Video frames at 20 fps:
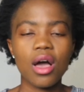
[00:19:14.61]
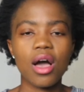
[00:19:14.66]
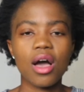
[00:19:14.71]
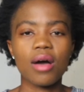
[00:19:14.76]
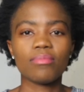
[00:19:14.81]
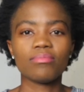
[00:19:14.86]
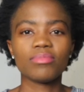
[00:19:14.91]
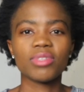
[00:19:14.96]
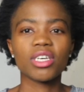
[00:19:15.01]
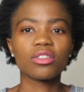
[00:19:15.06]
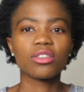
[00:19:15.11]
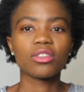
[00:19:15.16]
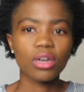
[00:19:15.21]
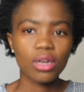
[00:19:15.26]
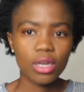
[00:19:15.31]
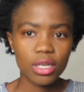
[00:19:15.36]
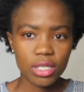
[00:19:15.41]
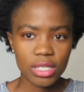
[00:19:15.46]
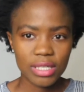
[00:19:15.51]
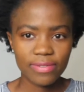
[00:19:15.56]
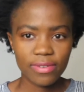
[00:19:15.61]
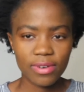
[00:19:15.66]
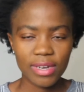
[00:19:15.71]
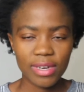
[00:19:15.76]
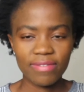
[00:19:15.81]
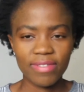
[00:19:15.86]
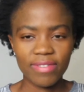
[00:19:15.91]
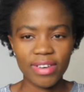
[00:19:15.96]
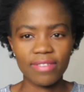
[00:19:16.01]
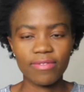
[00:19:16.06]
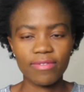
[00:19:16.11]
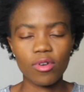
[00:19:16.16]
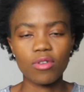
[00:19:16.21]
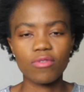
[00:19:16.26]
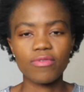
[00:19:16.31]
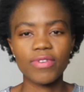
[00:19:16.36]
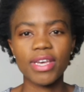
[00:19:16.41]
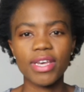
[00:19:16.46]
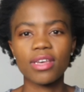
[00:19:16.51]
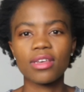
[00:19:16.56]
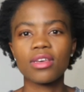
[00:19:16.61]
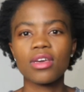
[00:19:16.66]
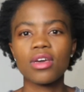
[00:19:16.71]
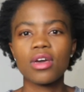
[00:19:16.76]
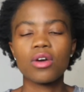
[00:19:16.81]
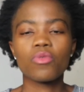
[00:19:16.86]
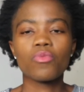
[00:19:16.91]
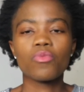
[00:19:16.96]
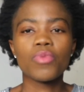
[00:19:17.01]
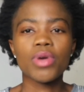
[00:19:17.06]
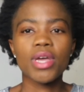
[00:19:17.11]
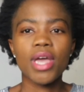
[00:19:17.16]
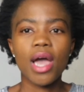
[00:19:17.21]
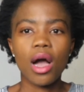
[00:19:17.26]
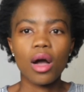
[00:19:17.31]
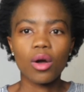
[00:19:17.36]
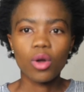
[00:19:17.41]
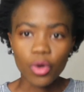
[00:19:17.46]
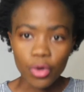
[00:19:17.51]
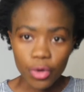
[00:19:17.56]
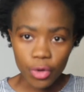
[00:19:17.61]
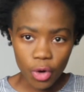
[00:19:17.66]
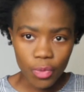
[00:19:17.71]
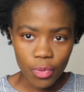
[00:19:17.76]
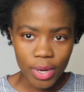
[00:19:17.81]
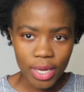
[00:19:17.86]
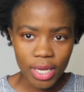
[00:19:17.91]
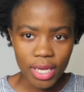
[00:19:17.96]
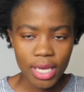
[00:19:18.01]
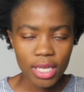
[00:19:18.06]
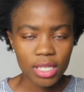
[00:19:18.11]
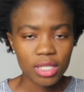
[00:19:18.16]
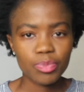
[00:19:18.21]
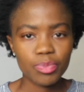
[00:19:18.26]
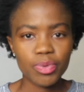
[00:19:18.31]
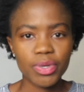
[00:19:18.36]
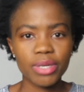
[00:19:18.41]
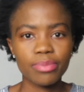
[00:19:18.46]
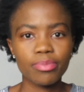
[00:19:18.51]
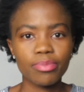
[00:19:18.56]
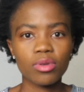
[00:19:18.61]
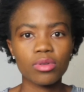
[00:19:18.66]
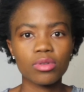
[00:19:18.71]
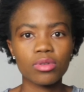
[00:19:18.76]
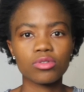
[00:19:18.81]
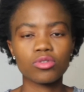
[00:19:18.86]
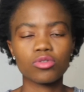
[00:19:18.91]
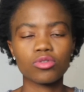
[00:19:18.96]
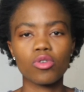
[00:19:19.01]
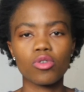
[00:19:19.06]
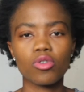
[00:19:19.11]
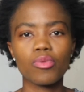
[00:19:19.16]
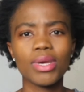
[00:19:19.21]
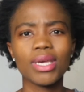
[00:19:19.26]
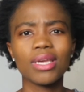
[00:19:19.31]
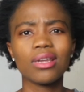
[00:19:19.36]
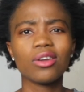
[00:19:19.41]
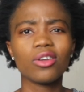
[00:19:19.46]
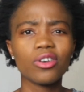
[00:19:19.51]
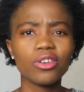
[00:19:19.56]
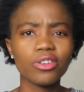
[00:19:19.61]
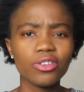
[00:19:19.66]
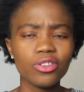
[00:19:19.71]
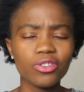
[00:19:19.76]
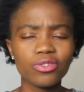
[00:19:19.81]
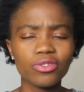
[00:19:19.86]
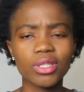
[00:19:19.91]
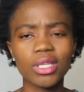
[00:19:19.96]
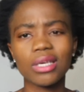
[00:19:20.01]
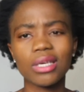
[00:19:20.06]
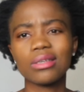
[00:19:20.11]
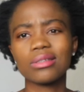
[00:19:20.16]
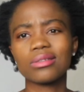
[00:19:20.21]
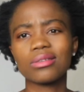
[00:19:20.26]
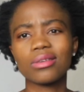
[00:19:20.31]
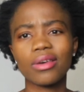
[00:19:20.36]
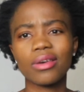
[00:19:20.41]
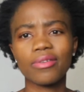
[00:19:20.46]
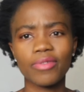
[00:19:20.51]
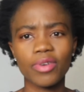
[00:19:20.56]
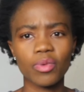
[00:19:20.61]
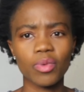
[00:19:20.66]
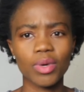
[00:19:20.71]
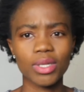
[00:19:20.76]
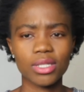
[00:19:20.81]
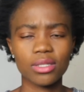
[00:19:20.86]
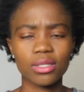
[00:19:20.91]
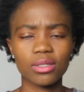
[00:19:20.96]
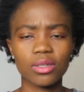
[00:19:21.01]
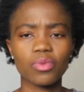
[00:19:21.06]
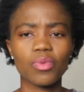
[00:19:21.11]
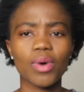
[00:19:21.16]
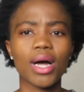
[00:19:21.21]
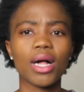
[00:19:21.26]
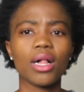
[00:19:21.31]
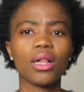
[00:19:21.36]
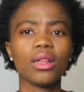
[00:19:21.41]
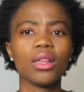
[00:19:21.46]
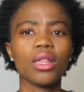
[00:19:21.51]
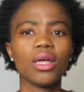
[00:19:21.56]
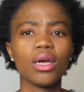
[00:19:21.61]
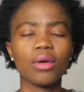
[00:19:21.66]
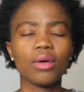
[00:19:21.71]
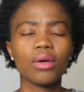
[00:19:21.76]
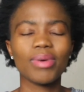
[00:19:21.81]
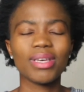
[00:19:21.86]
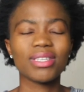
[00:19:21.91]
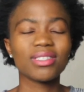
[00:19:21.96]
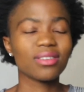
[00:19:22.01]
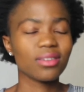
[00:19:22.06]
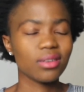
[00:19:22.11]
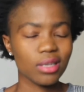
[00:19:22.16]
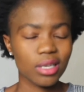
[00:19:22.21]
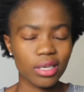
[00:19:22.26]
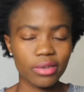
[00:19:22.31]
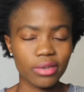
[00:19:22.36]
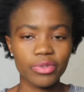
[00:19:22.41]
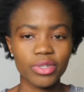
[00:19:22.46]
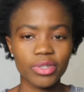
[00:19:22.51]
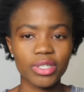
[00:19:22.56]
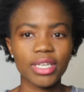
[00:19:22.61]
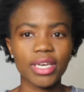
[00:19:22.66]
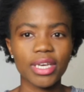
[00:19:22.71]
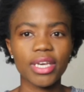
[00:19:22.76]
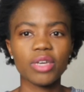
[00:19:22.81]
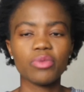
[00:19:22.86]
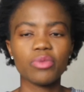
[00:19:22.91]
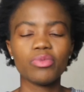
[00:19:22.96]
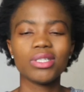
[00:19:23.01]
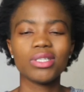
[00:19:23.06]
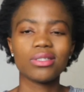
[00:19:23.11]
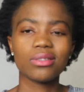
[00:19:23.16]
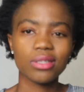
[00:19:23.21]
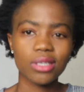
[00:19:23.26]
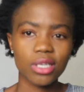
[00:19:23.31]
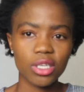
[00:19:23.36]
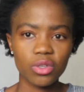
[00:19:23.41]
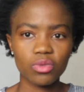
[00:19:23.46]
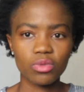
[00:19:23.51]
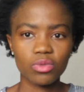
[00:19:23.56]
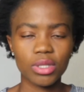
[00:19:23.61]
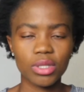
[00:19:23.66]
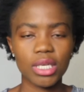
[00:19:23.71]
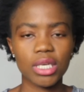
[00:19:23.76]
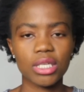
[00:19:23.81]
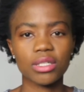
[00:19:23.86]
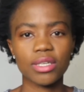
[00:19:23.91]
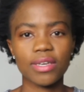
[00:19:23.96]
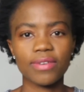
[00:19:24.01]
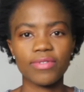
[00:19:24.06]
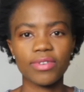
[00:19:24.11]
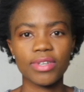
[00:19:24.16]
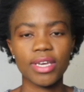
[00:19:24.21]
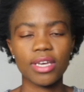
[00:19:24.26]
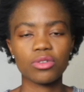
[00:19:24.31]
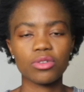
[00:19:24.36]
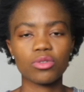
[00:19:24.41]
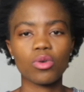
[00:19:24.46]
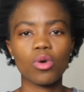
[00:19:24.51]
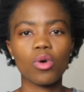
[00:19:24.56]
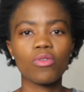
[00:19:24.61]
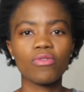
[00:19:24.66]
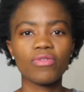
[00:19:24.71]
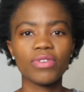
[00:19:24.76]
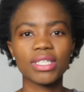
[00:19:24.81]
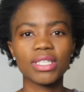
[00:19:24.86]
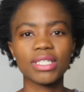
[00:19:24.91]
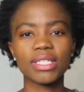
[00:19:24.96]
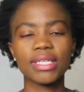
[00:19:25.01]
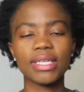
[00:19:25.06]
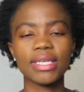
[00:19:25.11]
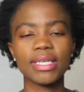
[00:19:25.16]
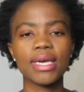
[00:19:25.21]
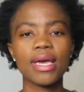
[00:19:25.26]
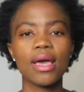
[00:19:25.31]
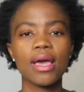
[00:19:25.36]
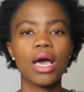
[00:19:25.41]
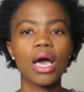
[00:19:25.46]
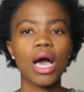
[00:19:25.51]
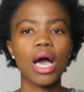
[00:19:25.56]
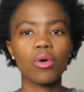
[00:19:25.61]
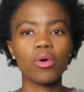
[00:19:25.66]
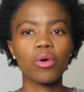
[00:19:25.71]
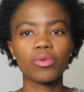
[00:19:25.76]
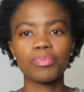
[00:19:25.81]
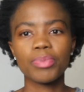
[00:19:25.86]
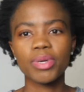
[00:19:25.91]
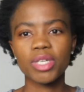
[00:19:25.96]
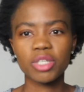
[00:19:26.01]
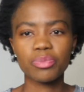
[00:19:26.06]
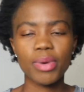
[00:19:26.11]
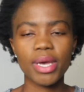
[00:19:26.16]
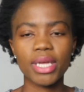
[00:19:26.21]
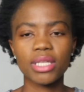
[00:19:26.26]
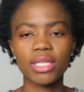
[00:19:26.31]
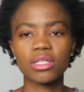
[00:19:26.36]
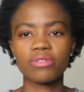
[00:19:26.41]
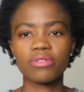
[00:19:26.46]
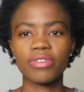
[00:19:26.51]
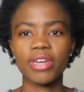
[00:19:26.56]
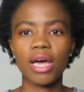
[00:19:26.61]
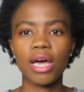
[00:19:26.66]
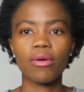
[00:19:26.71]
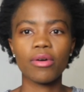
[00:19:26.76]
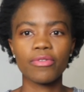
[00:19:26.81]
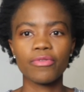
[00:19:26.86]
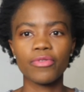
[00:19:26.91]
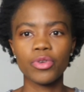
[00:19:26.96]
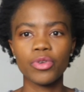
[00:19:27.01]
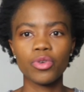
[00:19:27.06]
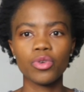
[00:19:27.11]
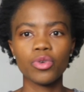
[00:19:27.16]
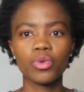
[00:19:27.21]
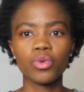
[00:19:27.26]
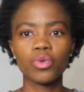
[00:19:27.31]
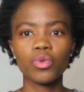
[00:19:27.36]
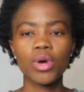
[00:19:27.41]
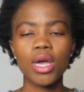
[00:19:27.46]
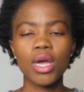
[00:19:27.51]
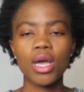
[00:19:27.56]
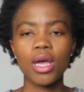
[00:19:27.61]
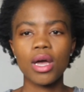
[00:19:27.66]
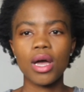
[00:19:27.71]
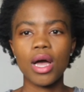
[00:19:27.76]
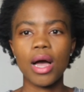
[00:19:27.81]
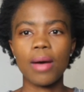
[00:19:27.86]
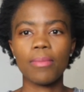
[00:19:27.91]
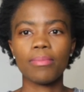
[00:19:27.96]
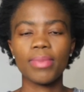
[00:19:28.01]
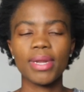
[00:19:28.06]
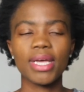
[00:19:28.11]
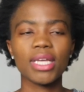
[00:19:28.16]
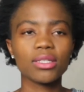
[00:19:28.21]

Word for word: um, technology is forever evolving we are growing as people so we learn new things every once in a while basically every day we see new things every day so obviously our perspective and our view um,